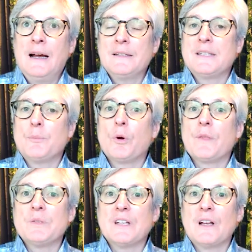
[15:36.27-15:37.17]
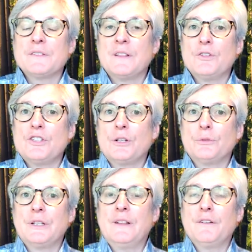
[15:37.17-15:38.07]
support themselves and their
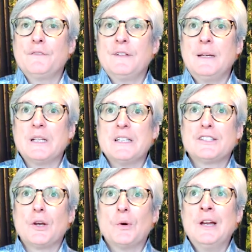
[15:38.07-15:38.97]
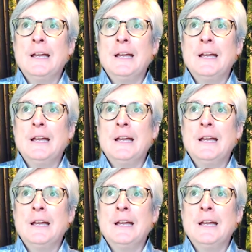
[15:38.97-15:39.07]
children and their families. So